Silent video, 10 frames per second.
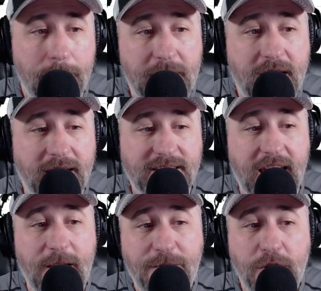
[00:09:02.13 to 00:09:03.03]
Because
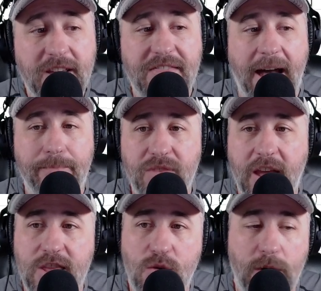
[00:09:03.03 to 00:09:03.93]
if you did that
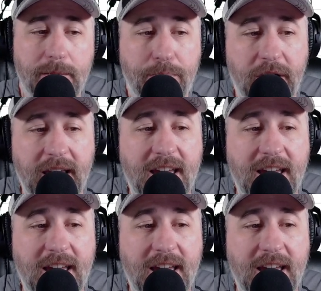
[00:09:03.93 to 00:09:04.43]
and you went and put it